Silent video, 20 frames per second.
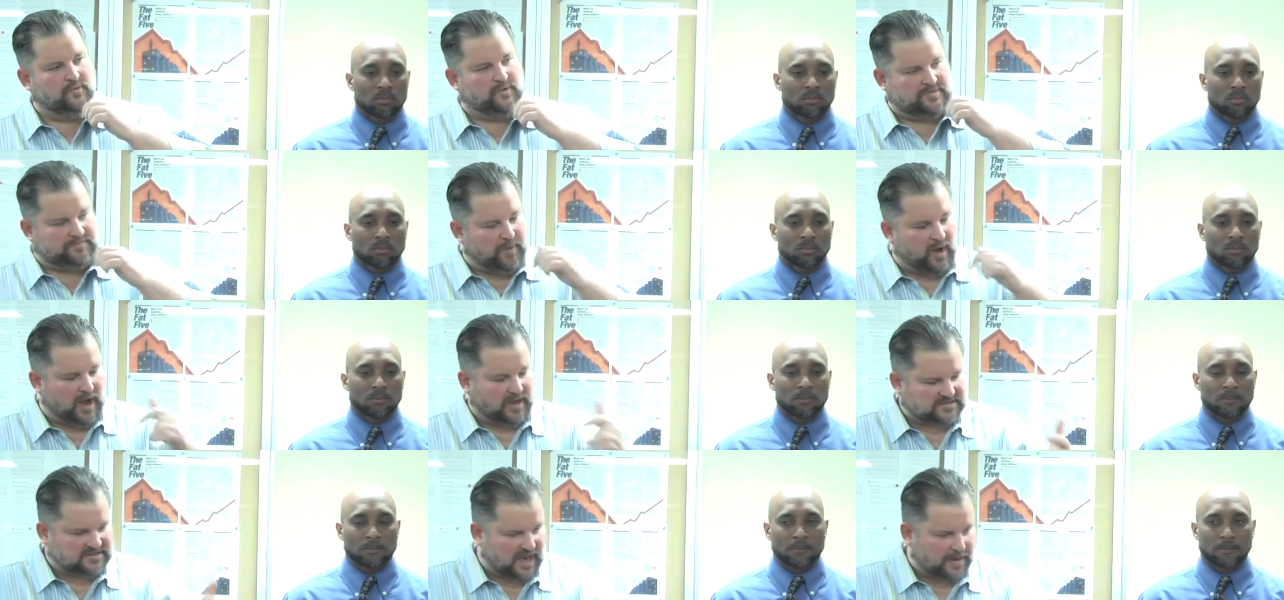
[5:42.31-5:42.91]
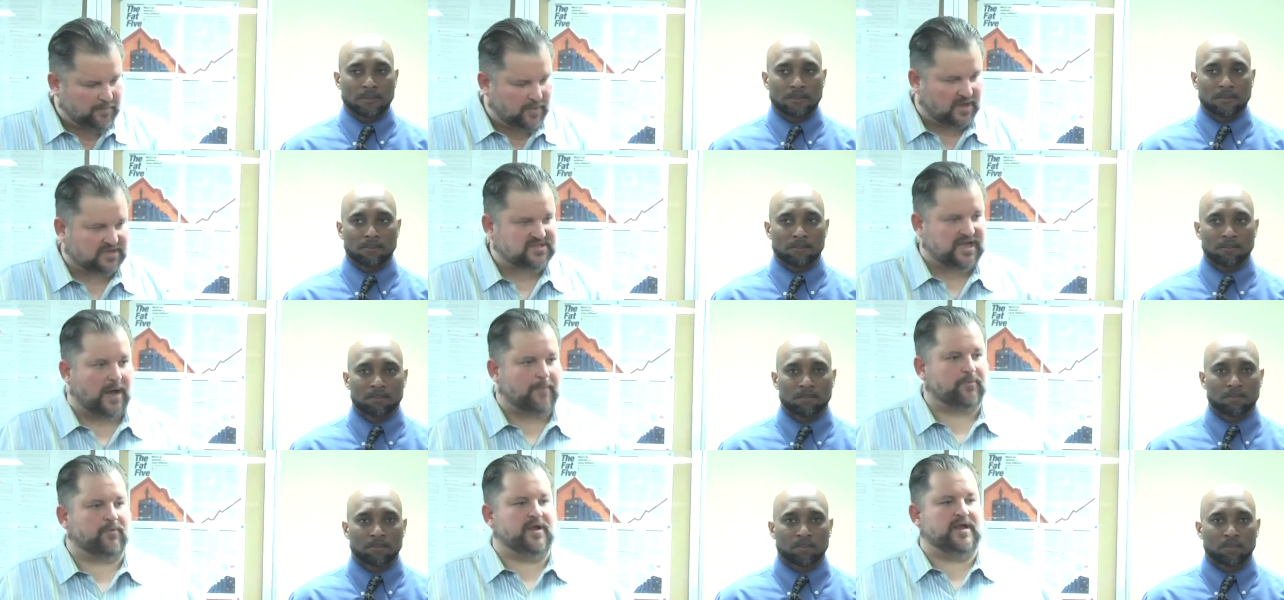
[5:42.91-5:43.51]
Speaker 1: with part-time
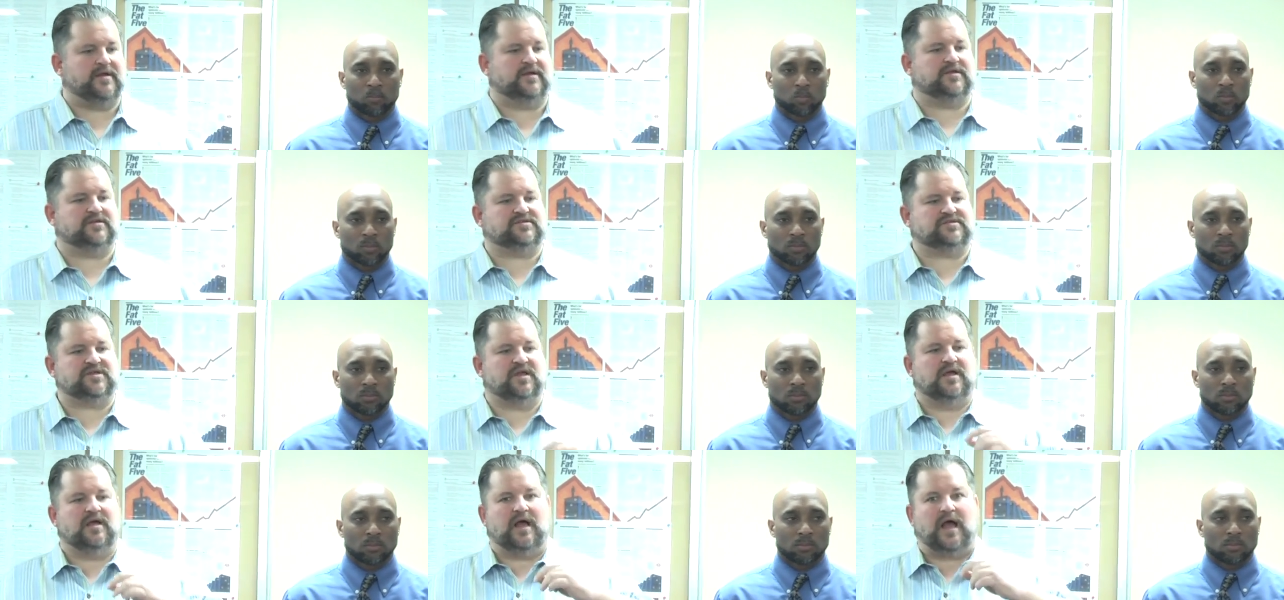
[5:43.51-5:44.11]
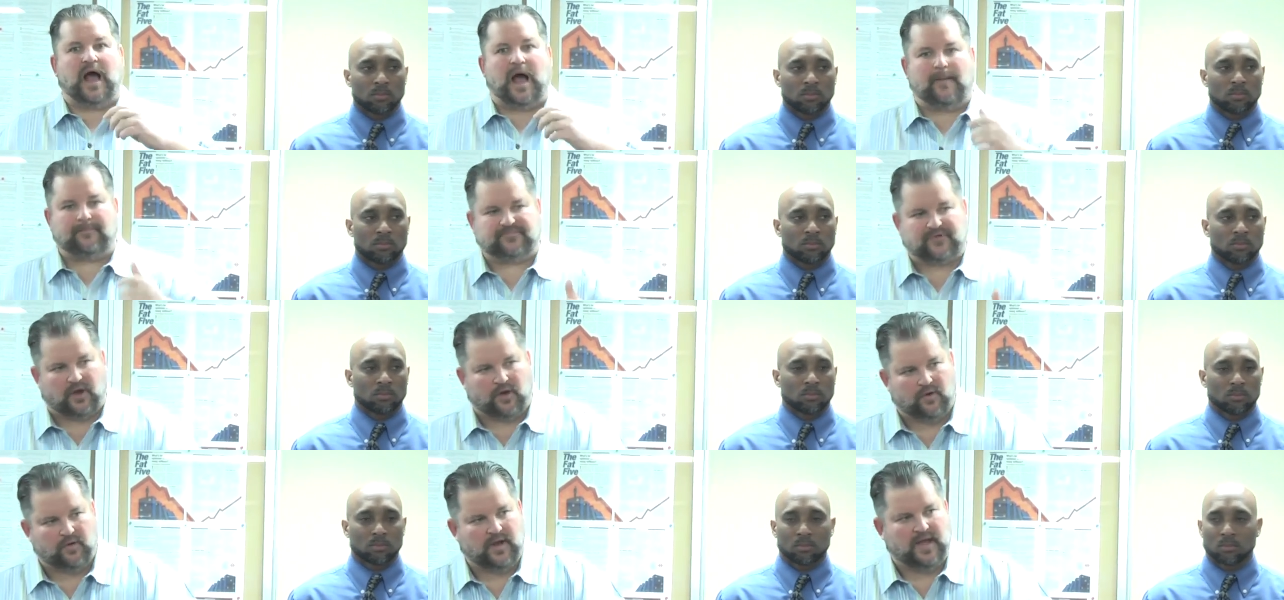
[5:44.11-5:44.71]
bus operators,
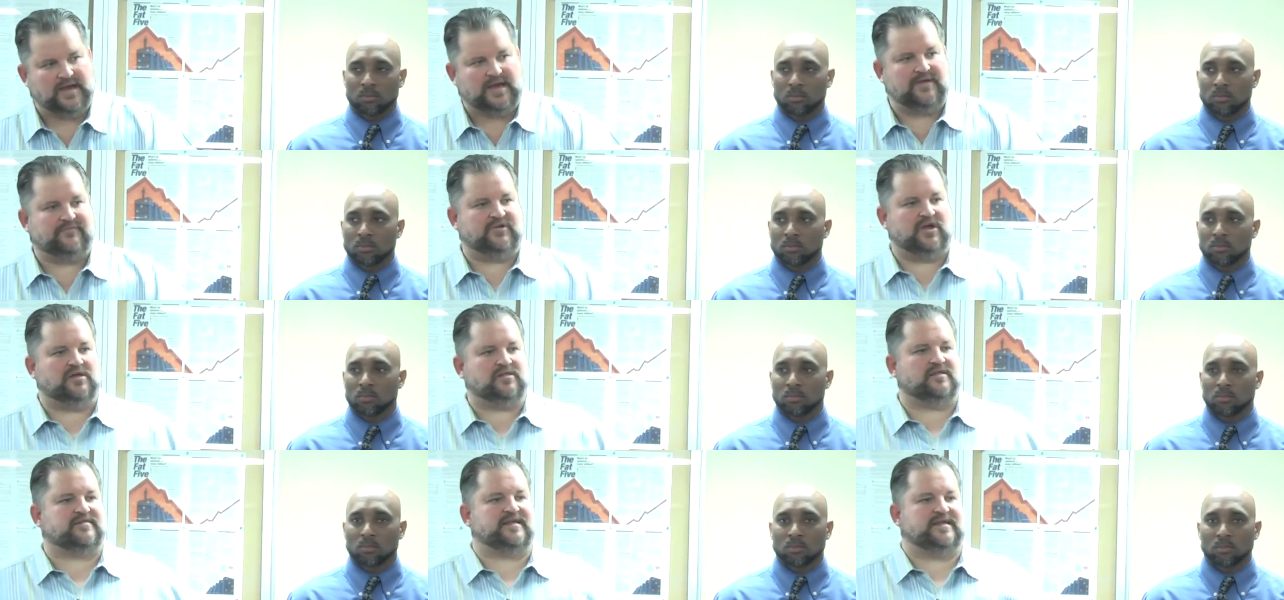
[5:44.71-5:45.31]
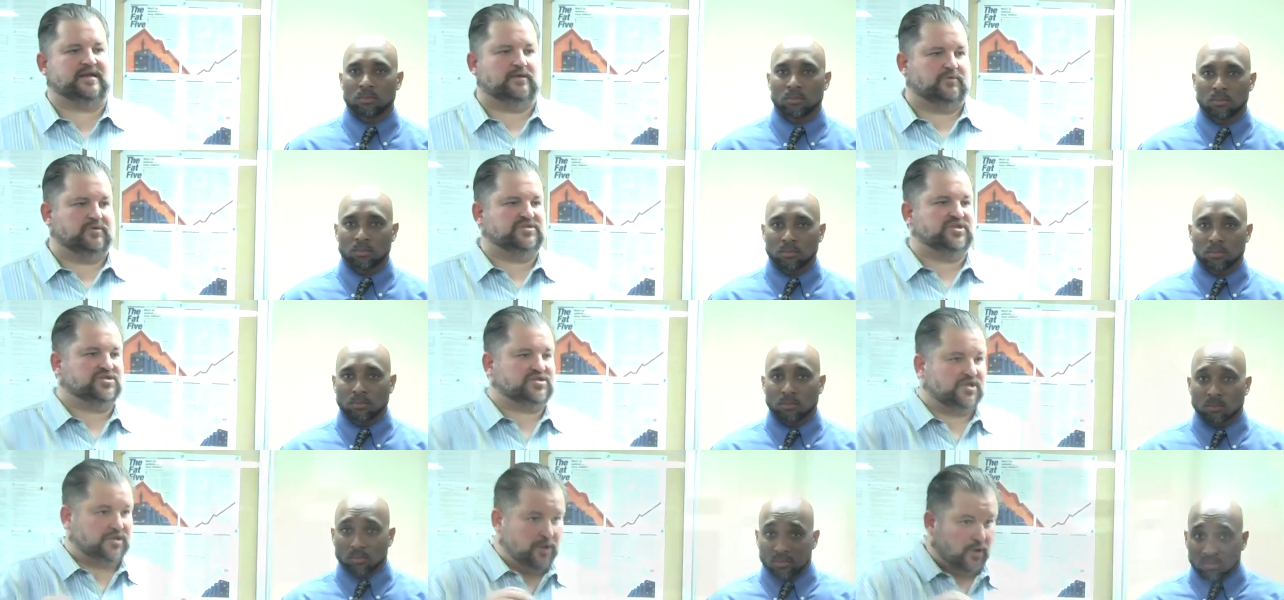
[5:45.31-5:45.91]
Opto, and every other thing that we
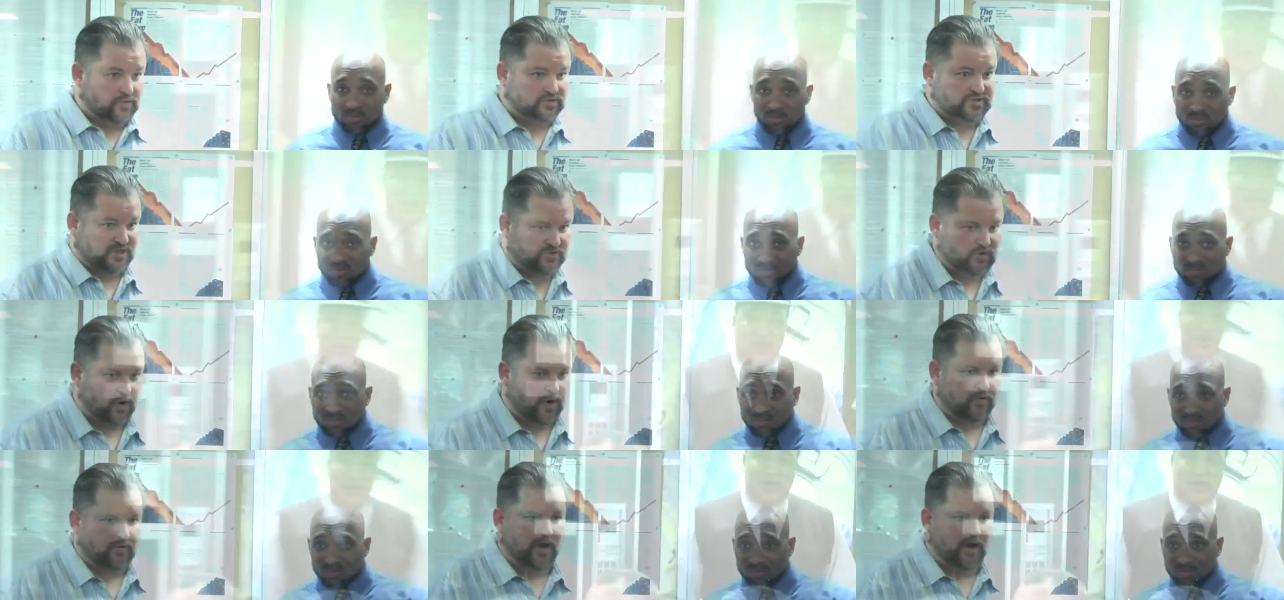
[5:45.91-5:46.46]
just closed the door